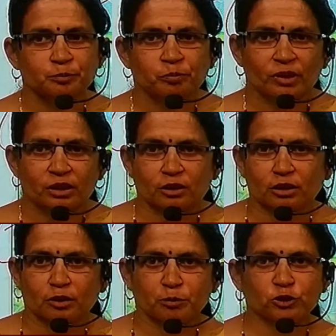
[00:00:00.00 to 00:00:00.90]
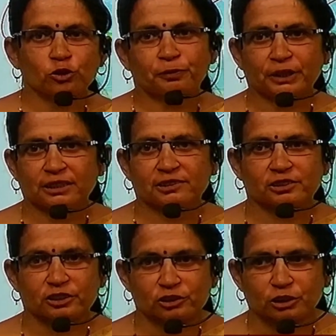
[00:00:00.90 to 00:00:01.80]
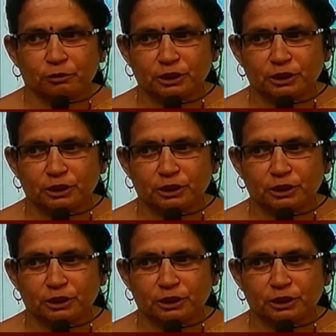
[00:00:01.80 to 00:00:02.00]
the mesophyll is distinguished